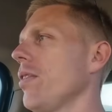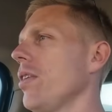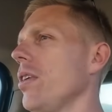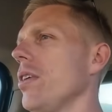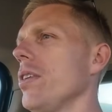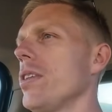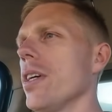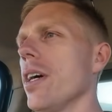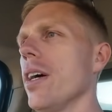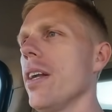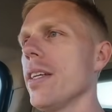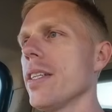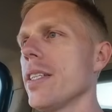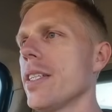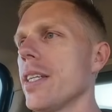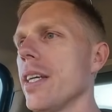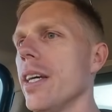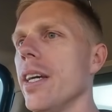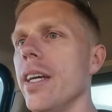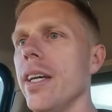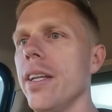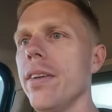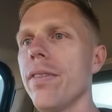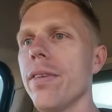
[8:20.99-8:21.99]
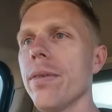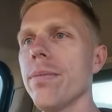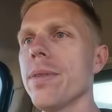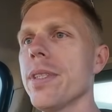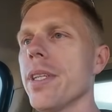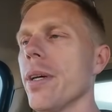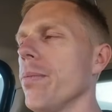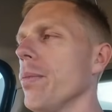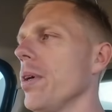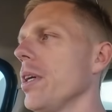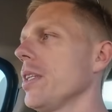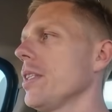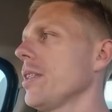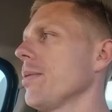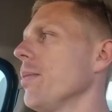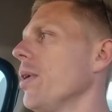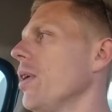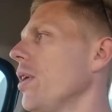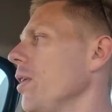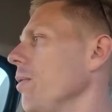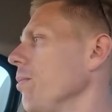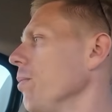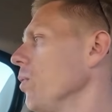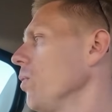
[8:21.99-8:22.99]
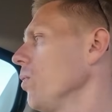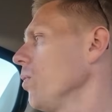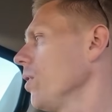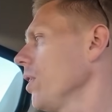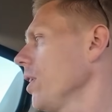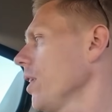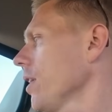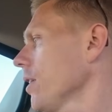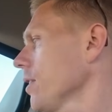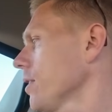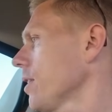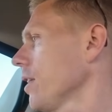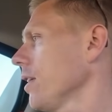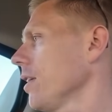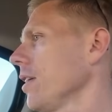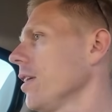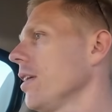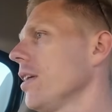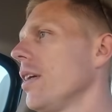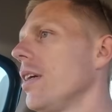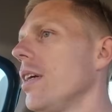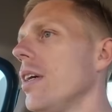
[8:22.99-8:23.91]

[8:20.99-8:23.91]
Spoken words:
few tonne of seed from someone tomorrow morning, so